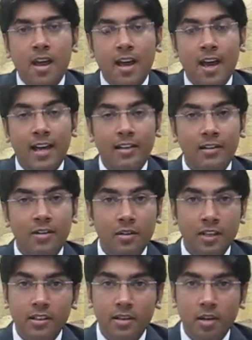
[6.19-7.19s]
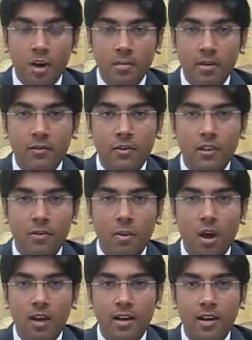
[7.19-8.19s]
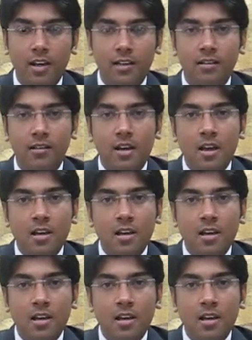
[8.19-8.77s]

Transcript: and today's topic for this vlog is,